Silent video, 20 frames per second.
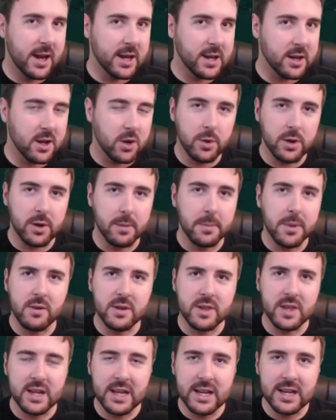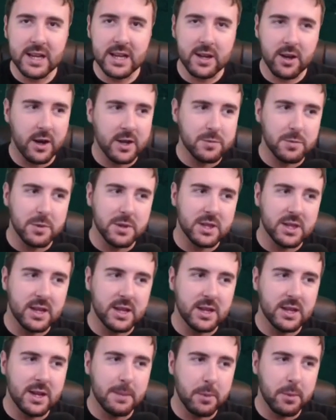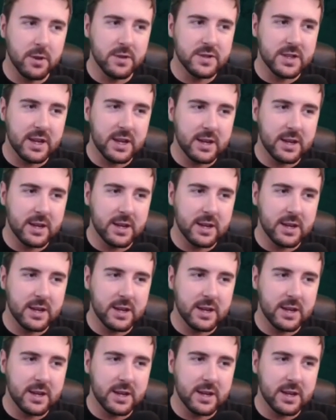And I don't want to bury the lead here, guys, but the Nippon